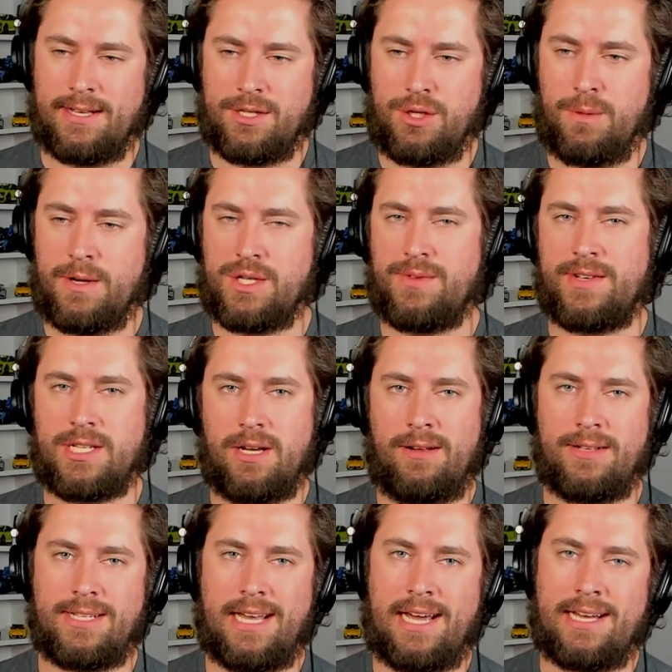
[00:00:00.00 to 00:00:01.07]
too much of a
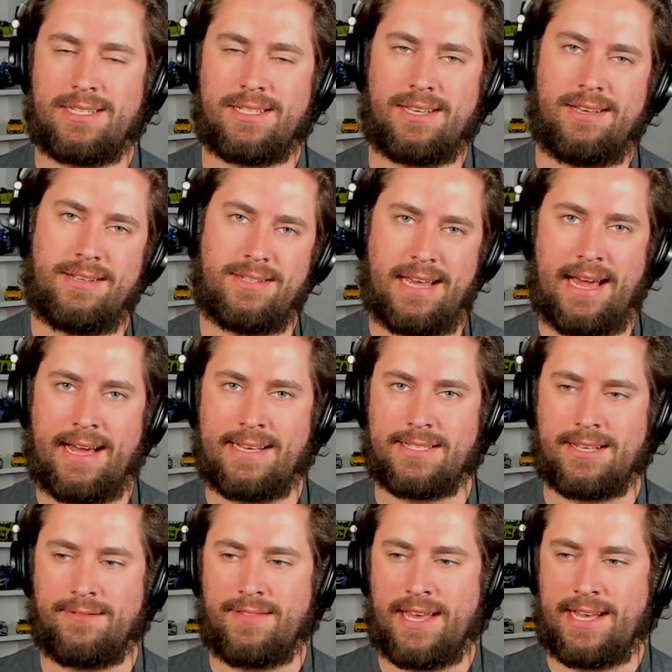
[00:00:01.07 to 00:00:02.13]
tall task to
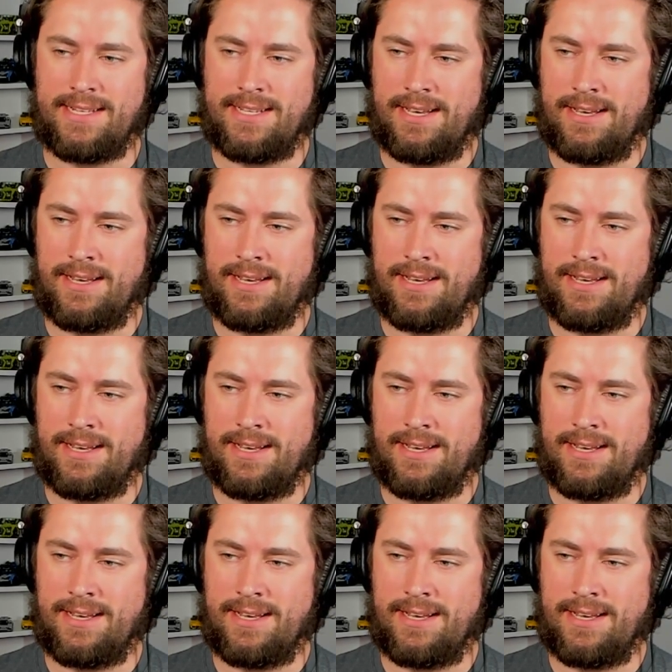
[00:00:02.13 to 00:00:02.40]
ask of that